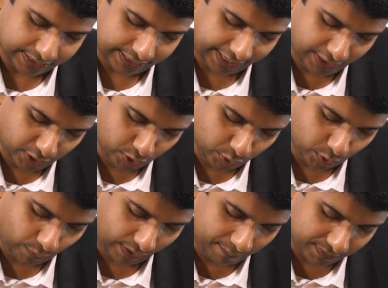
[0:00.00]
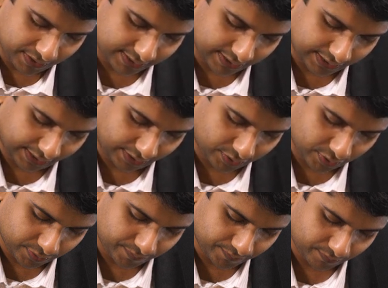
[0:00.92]
into
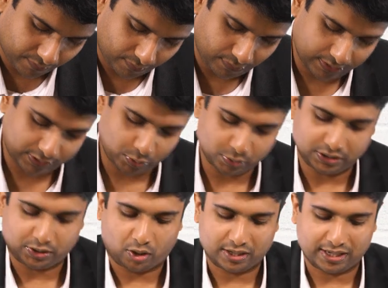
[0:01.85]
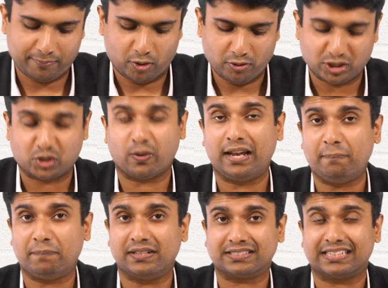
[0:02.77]
12%. So the total amount's
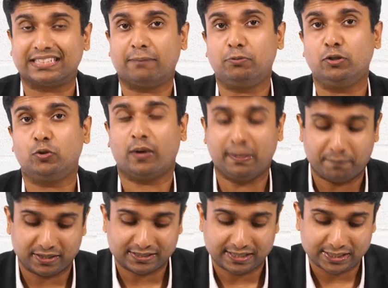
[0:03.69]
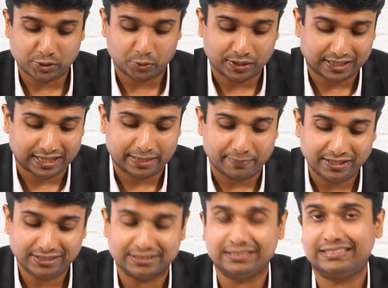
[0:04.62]
12%, up to 12% you can claim
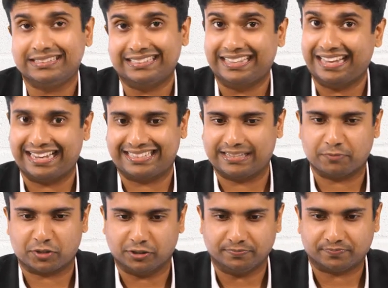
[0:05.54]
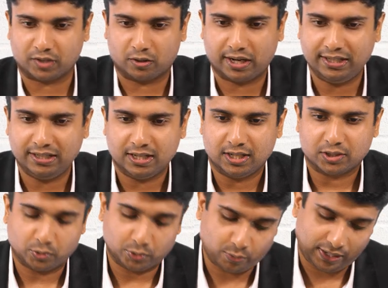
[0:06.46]
a exemption. Alright,
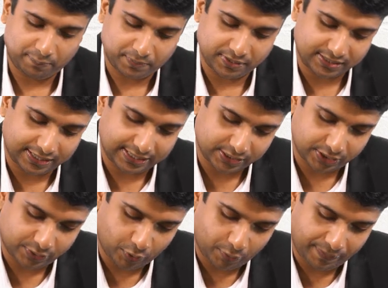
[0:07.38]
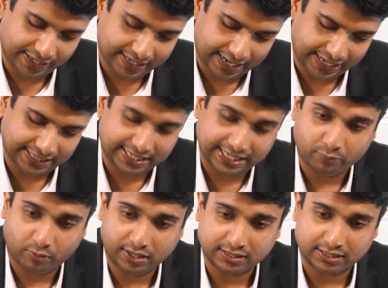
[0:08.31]
so 12% it would be
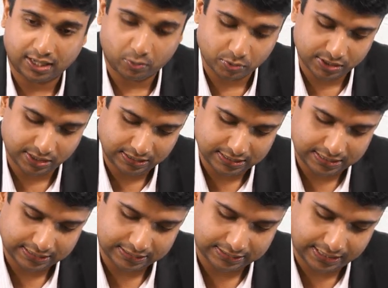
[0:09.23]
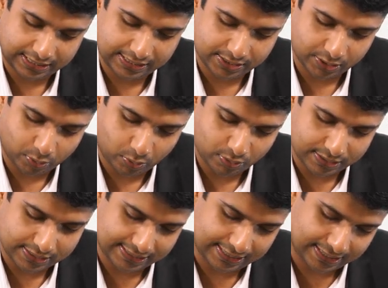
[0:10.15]

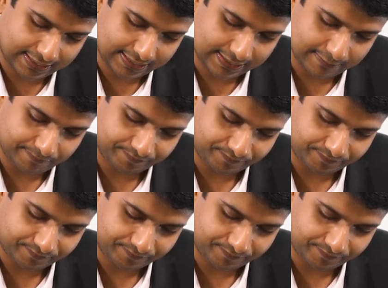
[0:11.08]
91,306.